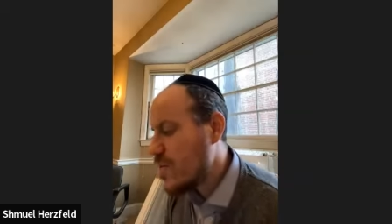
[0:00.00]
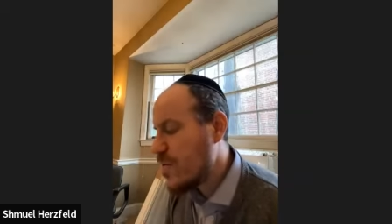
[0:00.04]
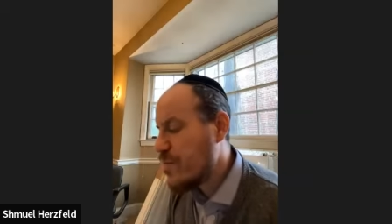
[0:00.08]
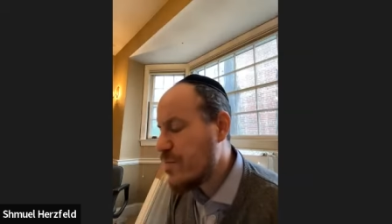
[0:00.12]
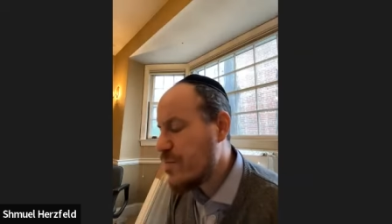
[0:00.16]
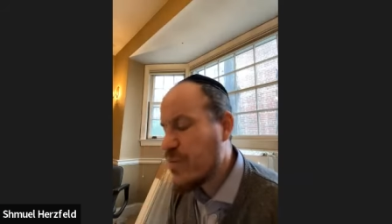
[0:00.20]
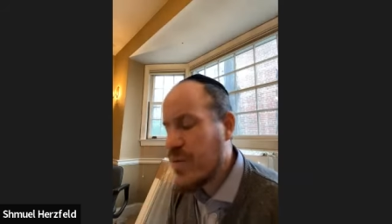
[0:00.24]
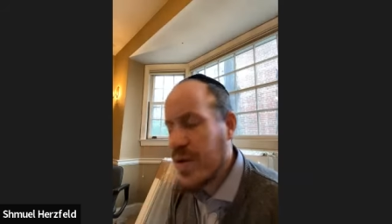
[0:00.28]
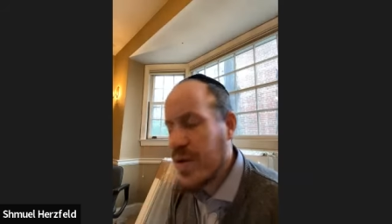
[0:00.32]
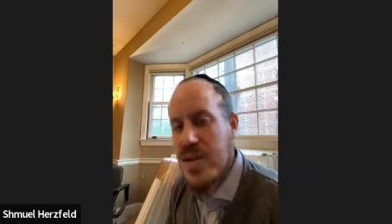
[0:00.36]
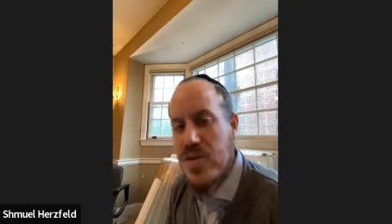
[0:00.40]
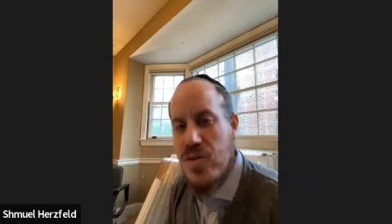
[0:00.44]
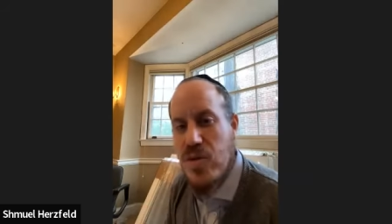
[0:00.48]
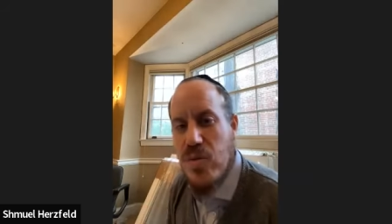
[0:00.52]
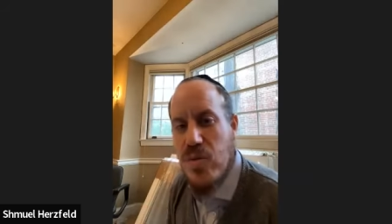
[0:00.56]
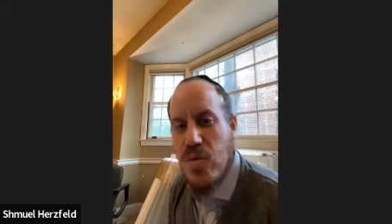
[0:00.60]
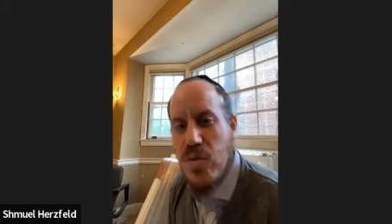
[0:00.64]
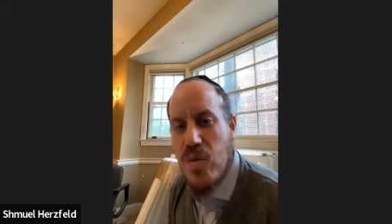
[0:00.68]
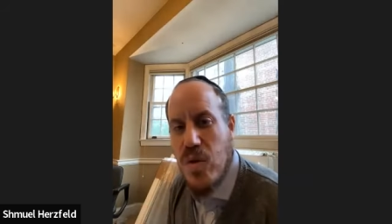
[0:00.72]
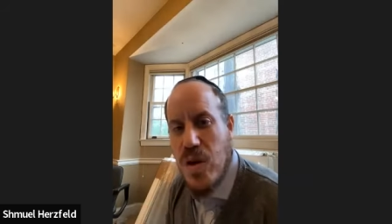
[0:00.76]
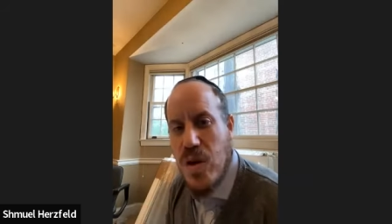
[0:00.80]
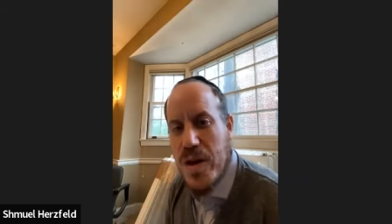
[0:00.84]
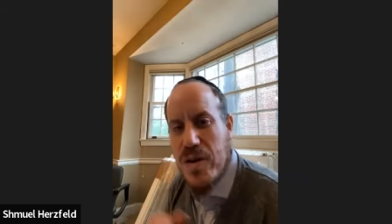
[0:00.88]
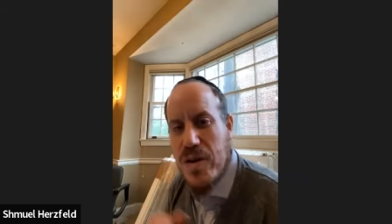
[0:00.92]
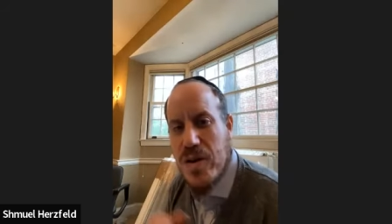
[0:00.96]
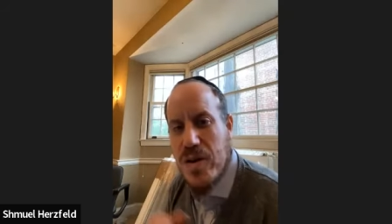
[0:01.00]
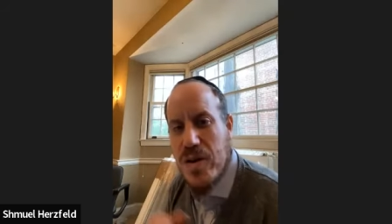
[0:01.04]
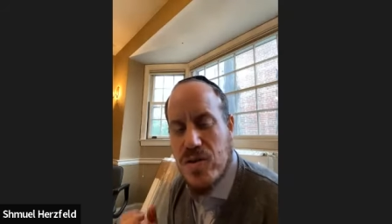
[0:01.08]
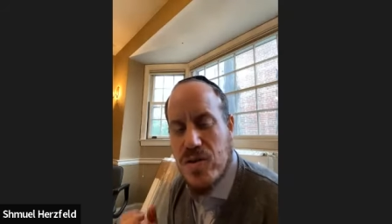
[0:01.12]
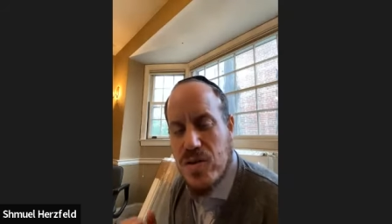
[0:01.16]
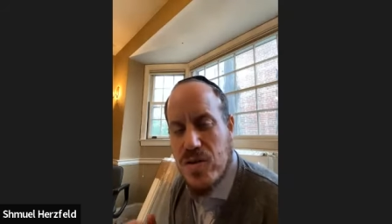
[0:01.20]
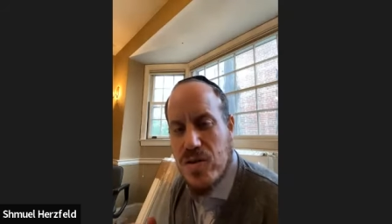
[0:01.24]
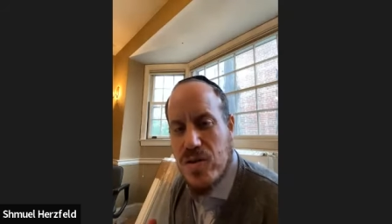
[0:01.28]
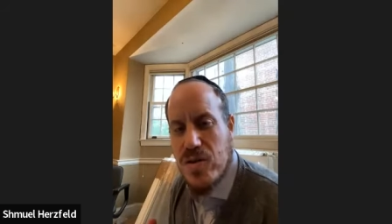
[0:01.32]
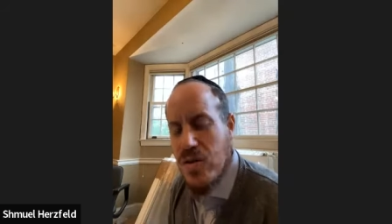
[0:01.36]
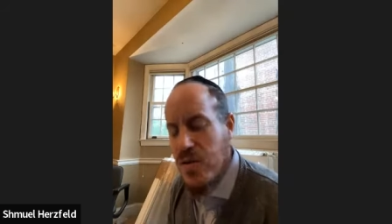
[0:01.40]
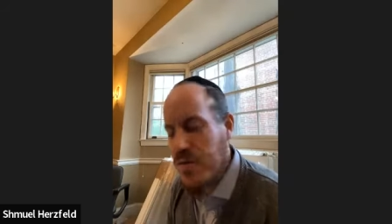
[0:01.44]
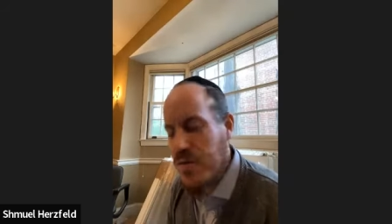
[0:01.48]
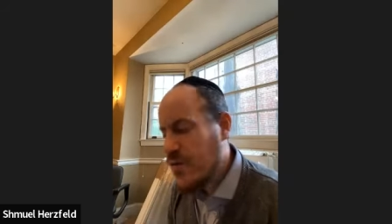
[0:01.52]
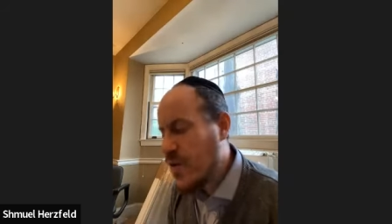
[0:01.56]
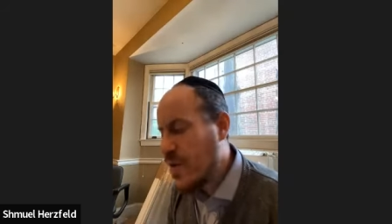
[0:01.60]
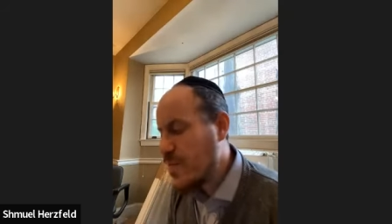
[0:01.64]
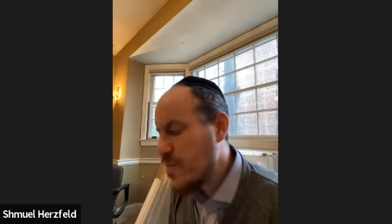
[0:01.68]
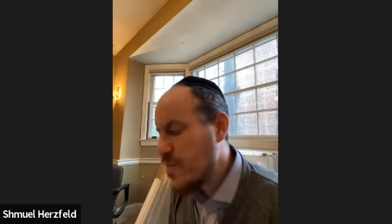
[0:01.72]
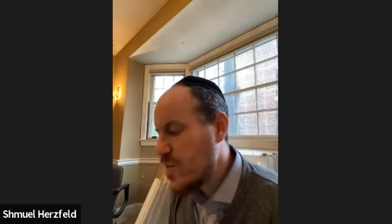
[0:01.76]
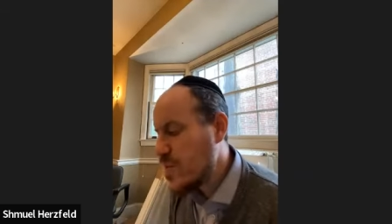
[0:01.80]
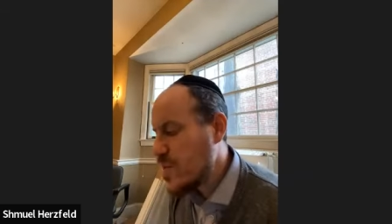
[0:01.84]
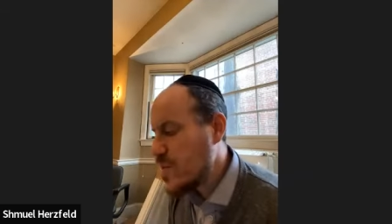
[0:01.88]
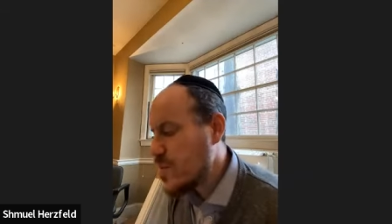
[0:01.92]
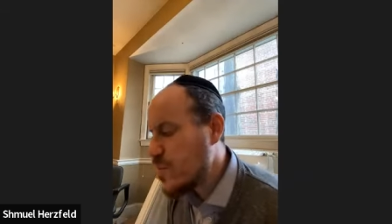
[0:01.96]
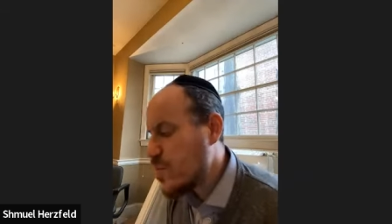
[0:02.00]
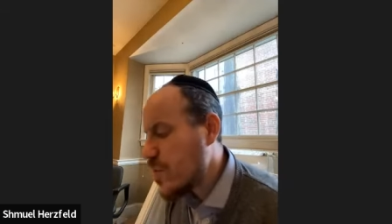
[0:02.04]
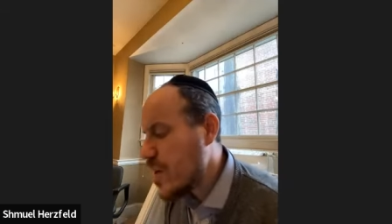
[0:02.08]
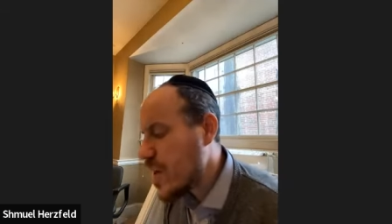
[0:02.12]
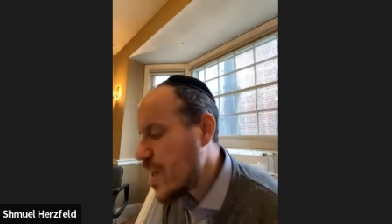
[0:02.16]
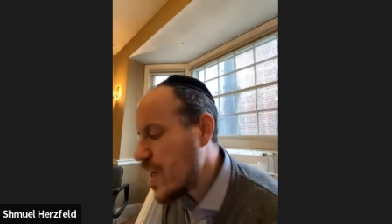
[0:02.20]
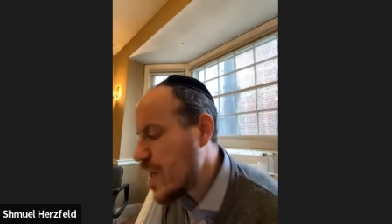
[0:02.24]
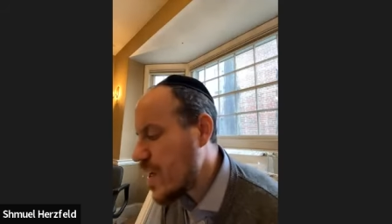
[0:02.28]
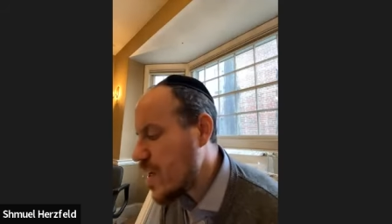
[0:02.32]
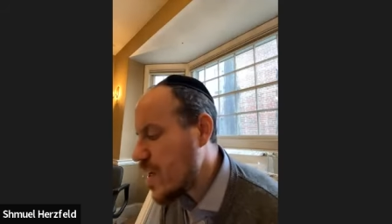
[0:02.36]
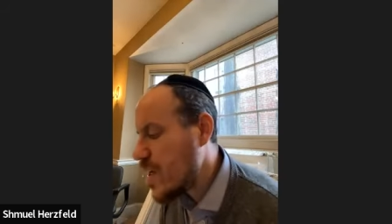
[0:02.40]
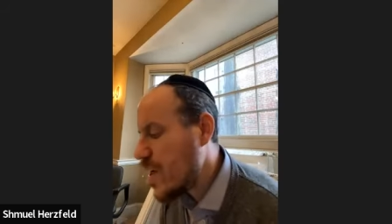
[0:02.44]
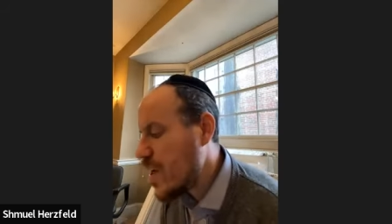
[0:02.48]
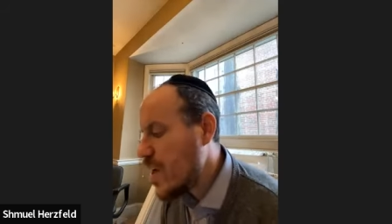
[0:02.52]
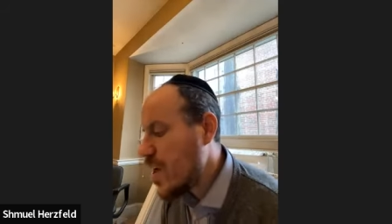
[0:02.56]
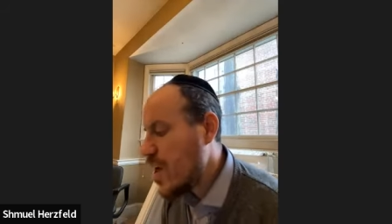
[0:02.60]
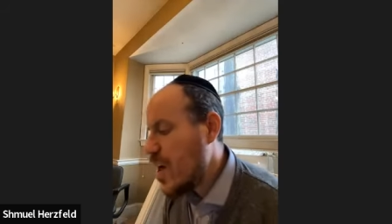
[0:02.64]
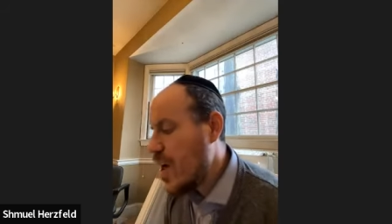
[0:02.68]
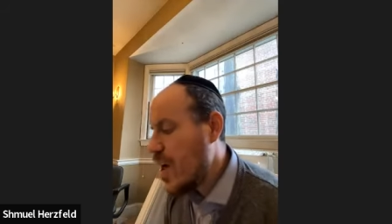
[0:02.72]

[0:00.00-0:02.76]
to bring the water to you from the spring